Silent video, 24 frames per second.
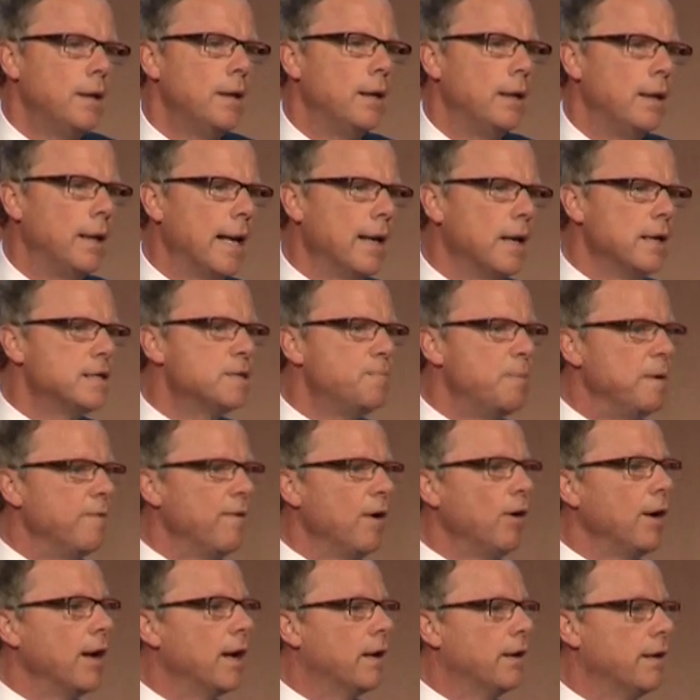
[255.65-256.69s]
Let us be
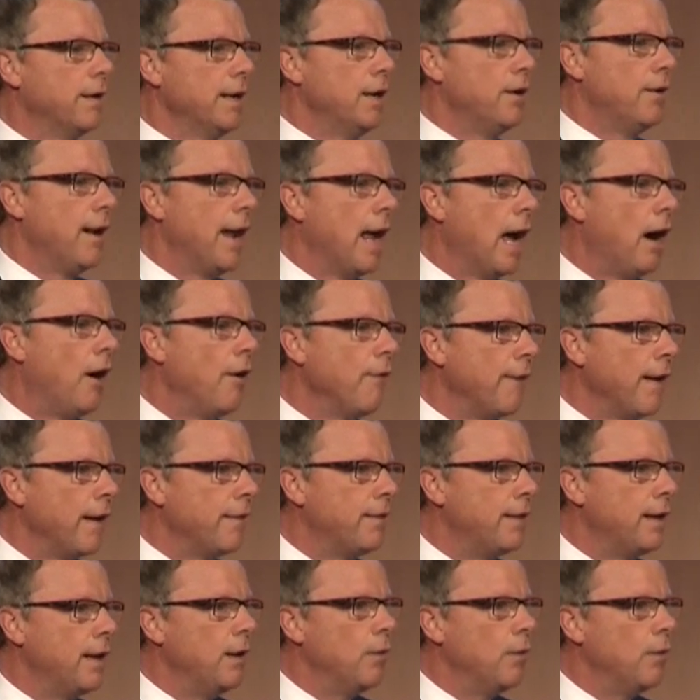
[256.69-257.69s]
very clear now that the